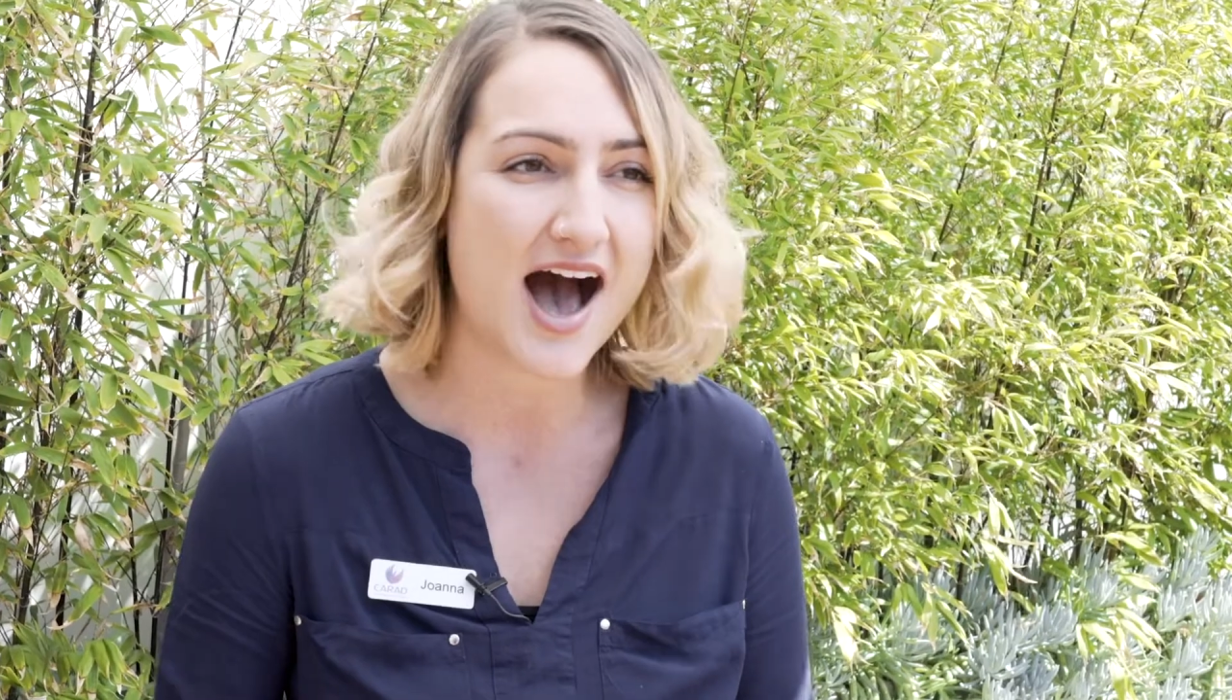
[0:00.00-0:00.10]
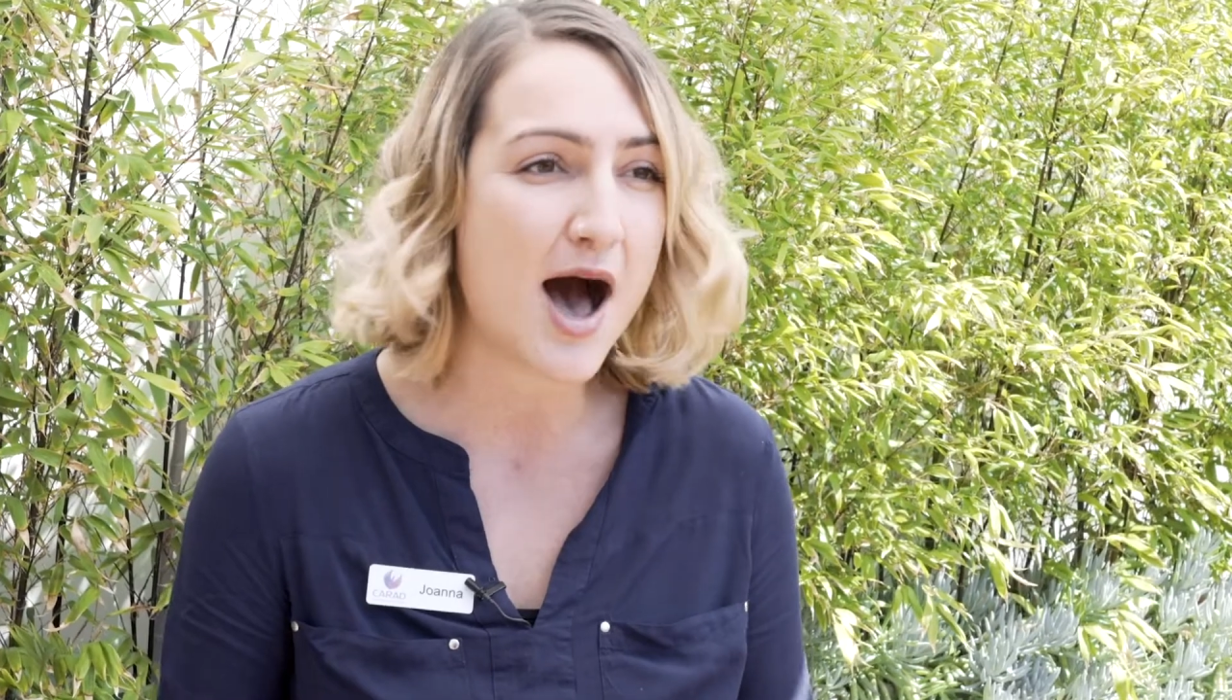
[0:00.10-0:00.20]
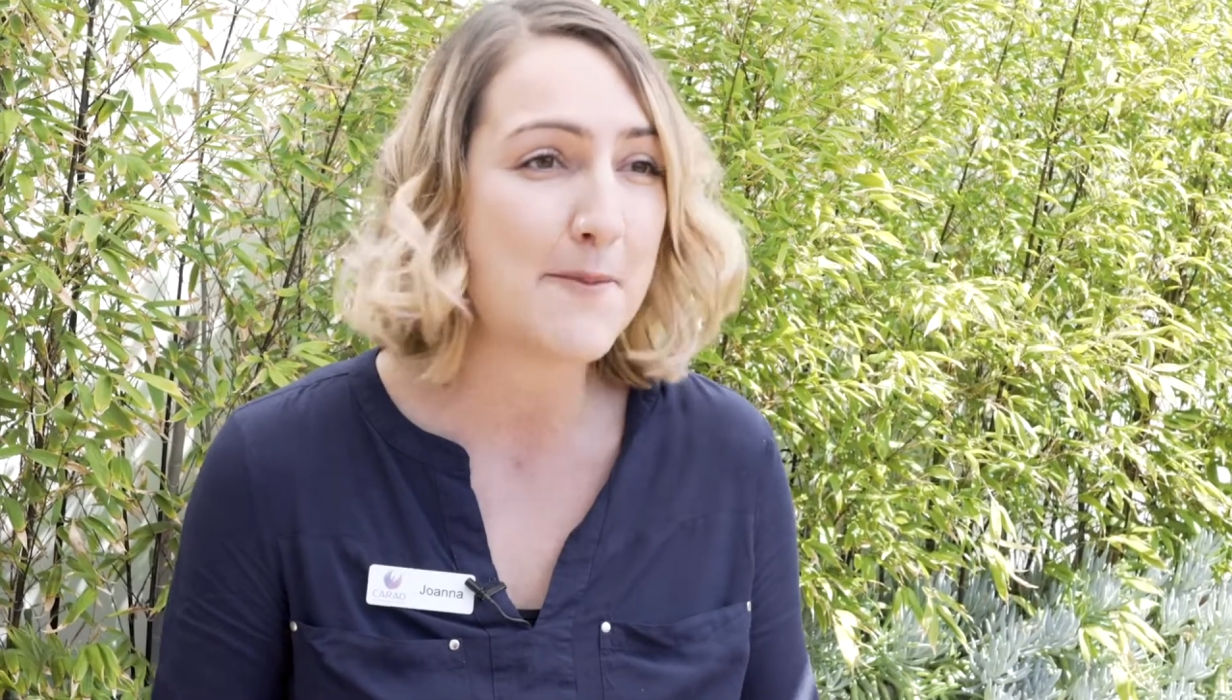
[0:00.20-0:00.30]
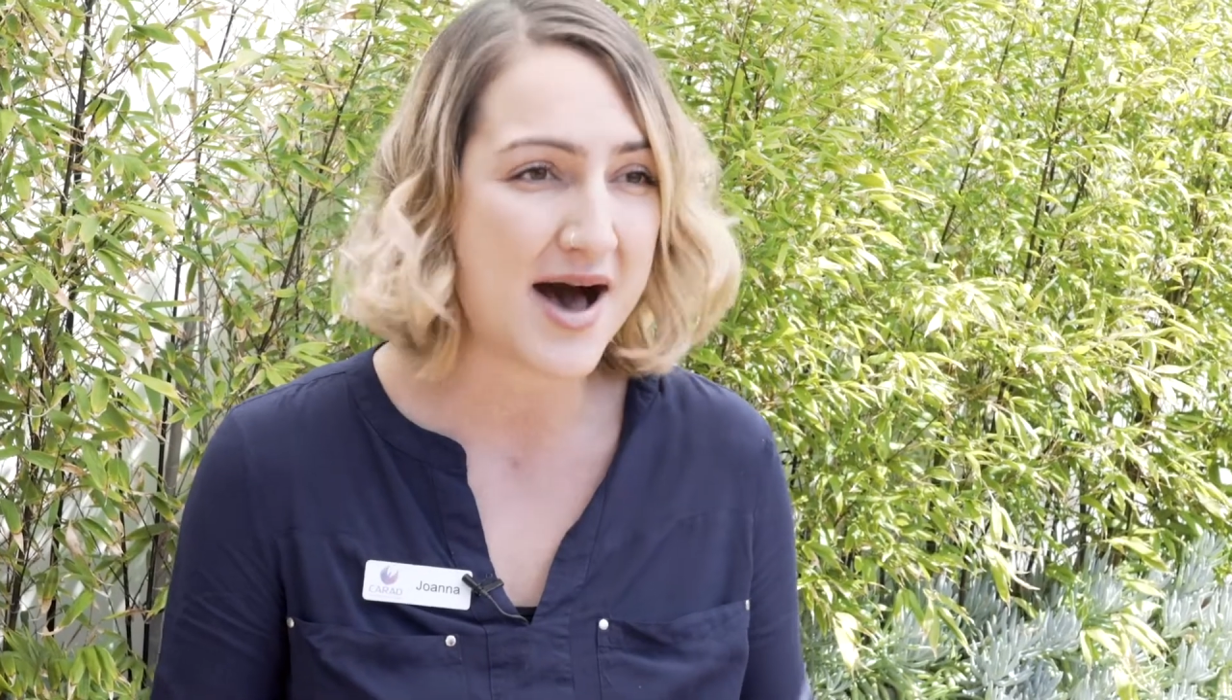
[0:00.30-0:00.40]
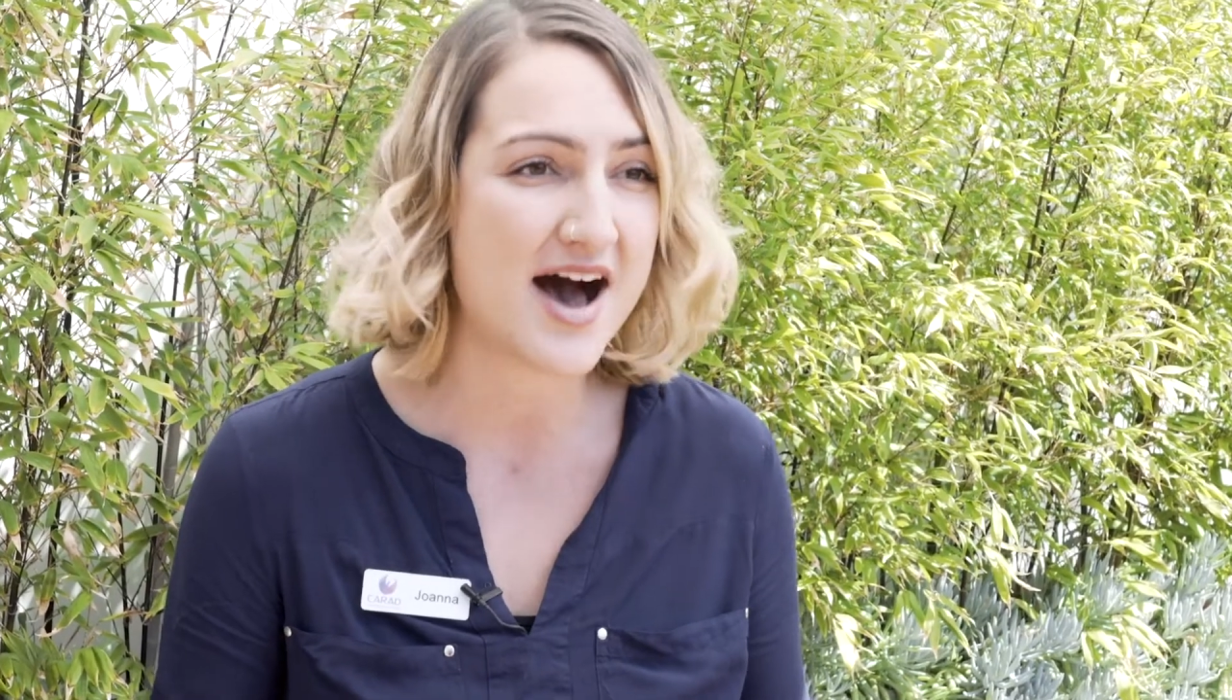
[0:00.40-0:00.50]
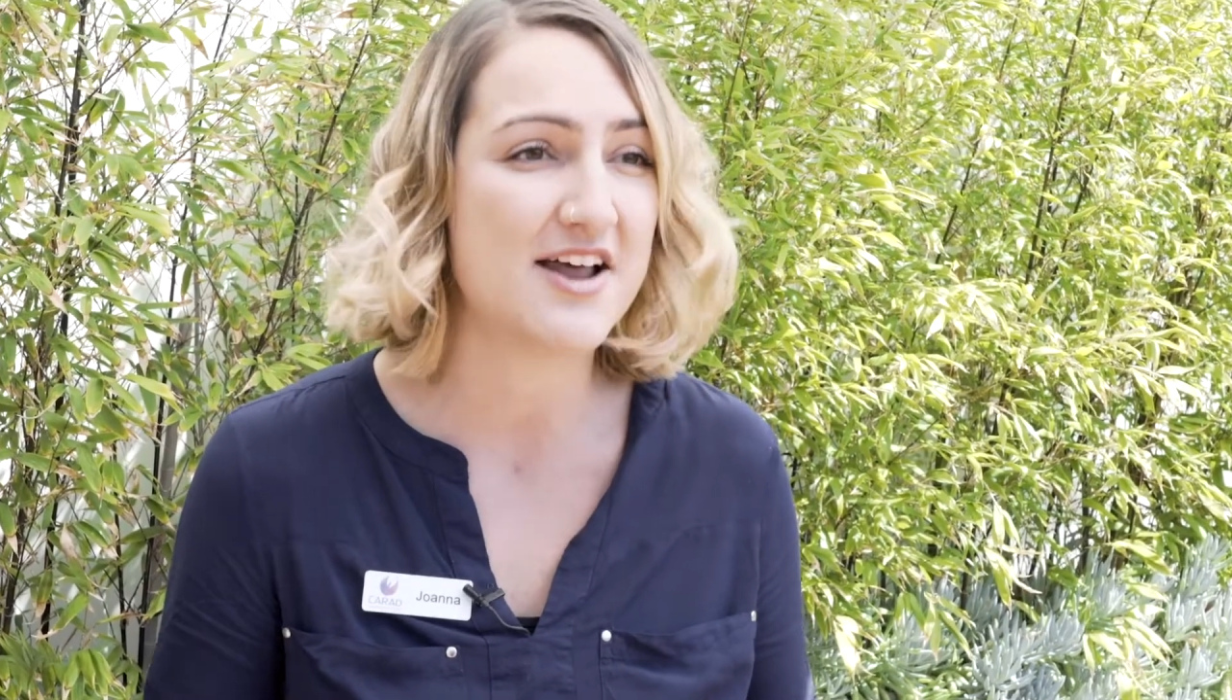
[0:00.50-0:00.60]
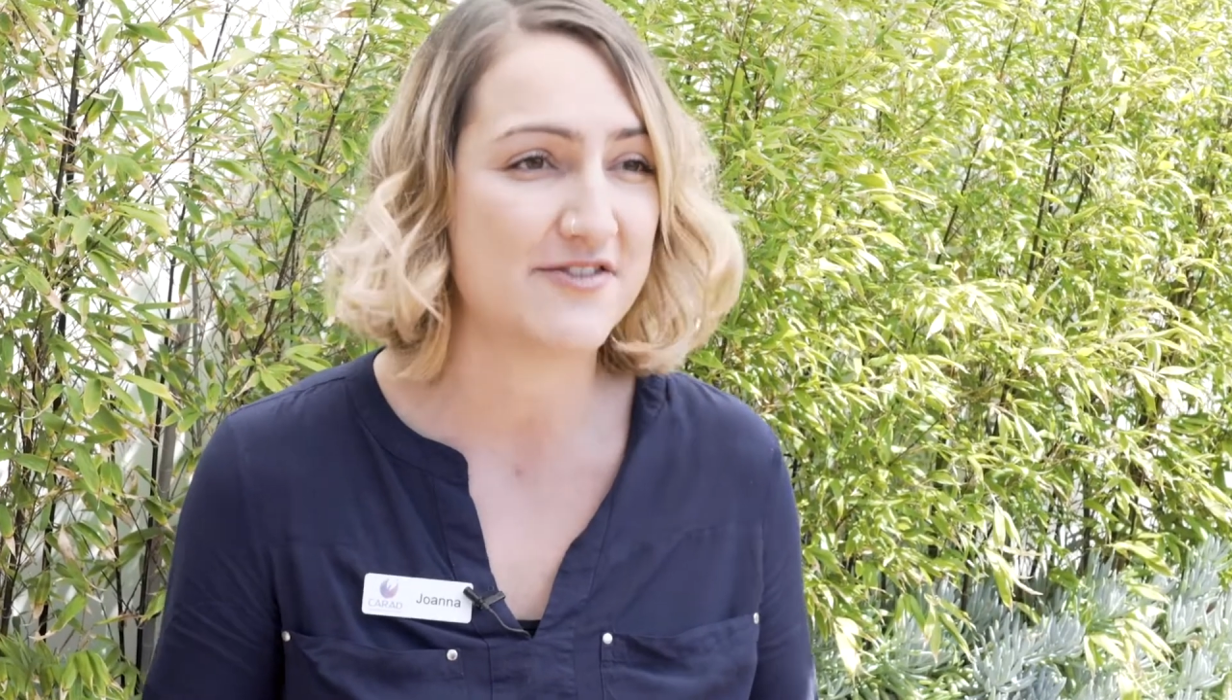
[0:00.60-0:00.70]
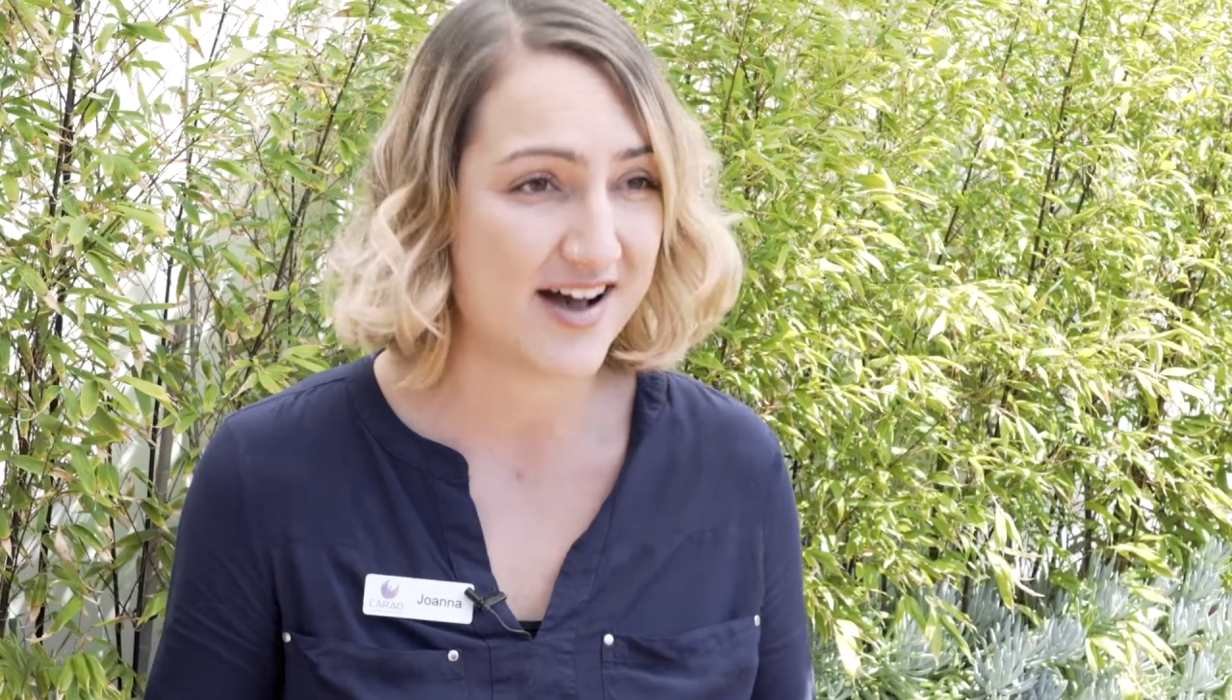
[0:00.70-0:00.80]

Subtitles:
are part of